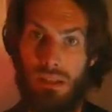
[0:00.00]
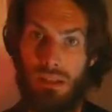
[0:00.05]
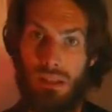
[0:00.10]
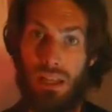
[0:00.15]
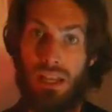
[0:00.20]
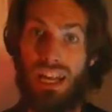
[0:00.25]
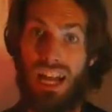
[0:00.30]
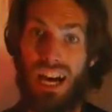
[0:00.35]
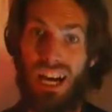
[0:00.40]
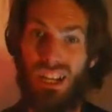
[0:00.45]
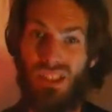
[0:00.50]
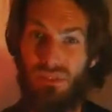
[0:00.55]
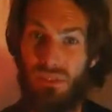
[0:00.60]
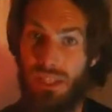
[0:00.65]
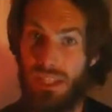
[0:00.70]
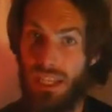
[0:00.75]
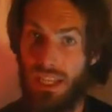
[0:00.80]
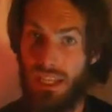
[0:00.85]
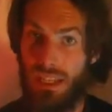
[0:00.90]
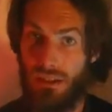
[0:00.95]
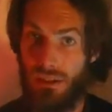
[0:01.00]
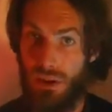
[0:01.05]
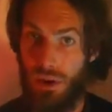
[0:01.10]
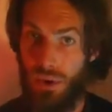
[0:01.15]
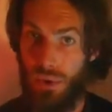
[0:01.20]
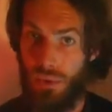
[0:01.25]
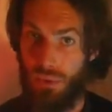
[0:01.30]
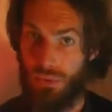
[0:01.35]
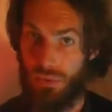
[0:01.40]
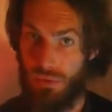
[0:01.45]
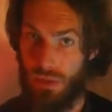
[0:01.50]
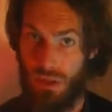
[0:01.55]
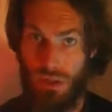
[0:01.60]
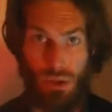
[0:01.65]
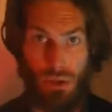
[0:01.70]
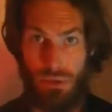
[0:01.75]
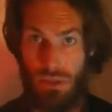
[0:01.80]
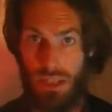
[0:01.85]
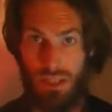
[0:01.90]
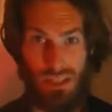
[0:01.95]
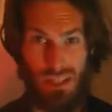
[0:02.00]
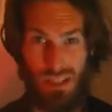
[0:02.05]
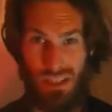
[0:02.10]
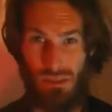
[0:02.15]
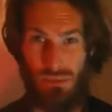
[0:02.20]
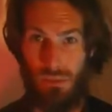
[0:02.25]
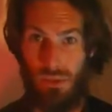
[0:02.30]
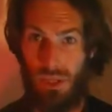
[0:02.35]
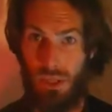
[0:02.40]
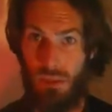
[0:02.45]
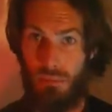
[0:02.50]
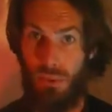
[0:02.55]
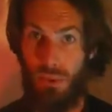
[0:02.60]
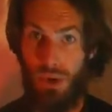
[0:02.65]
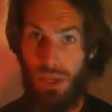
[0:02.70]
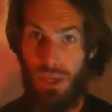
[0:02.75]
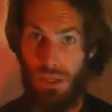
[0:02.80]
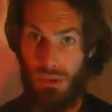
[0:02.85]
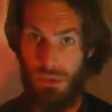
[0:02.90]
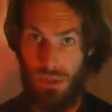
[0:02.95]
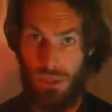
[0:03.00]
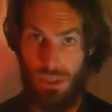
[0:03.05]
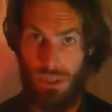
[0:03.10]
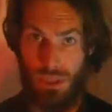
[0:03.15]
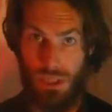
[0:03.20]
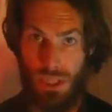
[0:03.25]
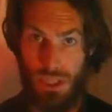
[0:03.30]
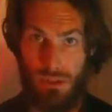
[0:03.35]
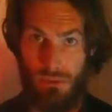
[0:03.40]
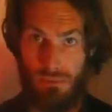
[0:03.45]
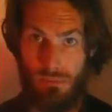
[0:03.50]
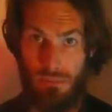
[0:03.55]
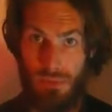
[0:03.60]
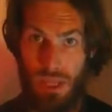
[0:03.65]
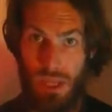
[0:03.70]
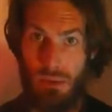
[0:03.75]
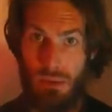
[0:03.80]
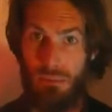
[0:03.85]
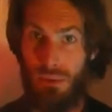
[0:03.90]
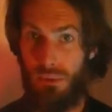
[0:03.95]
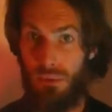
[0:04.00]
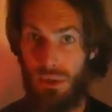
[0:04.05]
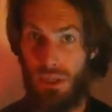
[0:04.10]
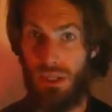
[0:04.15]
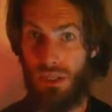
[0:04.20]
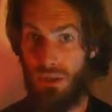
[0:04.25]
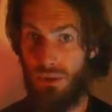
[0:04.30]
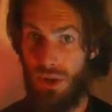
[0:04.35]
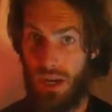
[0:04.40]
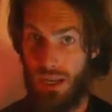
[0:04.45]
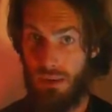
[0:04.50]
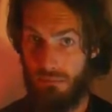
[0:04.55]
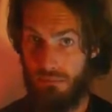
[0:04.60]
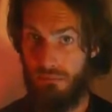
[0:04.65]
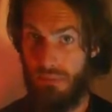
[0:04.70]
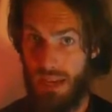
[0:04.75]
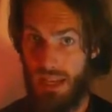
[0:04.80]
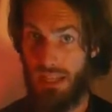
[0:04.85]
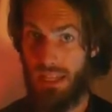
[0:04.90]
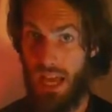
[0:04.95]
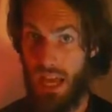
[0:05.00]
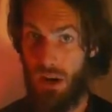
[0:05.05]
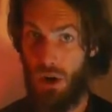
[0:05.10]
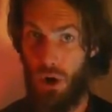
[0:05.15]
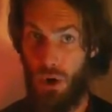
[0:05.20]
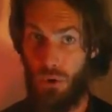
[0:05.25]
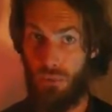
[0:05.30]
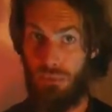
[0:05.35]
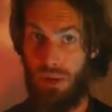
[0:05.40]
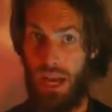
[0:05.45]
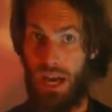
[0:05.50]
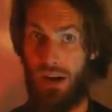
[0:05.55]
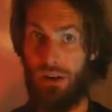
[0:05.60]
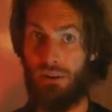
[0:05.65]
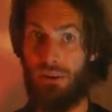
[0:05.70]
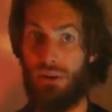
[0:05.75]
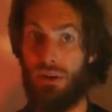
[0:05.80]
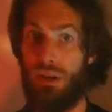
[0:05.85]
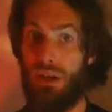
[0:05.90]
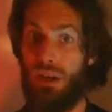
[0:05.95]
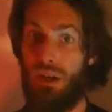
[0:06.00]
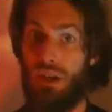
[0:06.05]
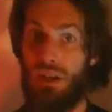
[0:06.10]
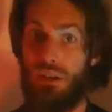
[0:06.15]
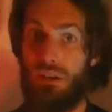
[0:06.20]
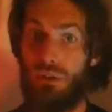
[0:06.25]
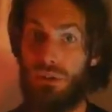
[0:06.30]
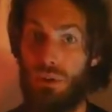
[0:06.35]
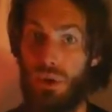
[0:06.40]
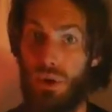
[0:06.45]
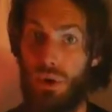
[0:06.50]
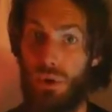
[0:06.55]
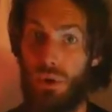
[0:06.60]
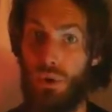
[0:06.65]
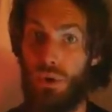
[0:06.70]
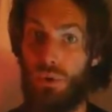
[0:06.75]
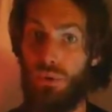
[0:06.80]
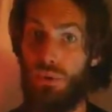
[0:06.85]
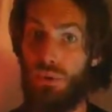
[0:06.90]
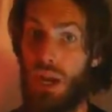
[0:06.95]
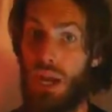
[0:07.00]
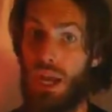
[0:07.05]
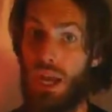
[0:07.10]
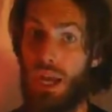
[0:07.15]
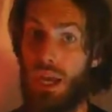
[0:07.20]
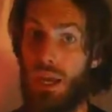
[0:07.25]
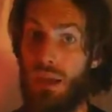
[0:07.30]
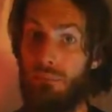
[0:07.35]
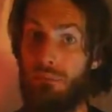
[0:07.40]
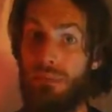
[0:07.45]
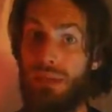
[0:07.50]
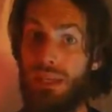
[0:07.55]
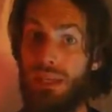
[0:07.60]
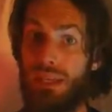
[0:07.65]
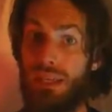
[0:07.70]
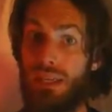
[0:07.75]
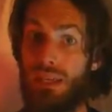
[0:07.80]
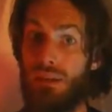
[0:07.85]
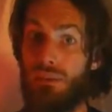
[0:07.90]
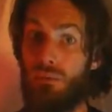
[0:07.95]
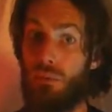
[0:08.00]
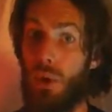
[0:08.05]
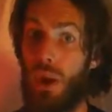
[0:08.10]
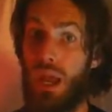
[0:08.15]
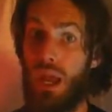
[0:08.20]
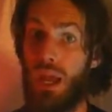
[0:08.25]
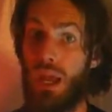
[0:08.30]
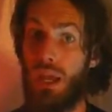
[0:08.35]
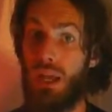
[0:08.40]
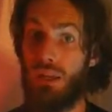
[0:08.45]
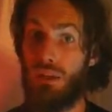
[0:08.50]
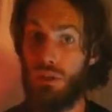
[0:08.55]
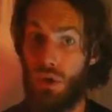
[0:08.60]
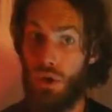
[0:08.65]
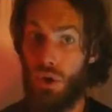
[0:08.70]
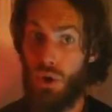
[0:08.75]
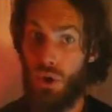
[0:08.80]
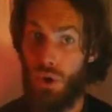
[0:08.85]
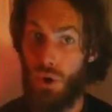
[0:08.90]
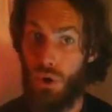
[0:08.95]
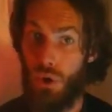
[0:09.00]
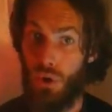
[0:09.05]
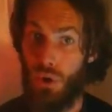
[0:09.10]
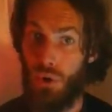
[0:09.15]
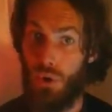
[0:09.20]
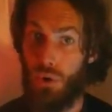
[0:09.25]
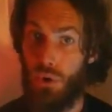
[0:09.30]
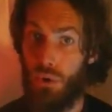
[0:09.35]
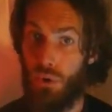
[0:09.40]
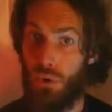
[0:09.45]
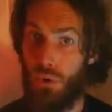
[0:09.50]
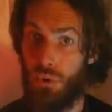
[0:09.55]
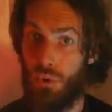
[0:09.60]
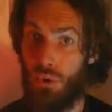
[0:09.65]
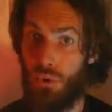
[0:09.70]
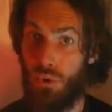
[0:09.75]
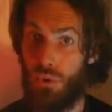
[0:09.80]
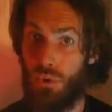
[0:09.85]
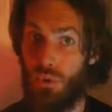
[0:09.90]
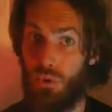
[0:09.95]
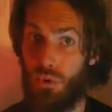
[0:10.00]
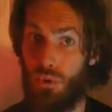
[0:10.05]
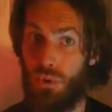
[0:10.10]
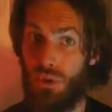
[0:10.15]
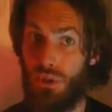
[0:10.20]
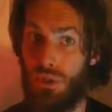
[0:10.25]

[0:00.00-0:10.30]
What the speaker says: An unrelated note, a note that doesn't really point towards G, but we're going to go ahead and make that home now. Do, re, mi, re, do.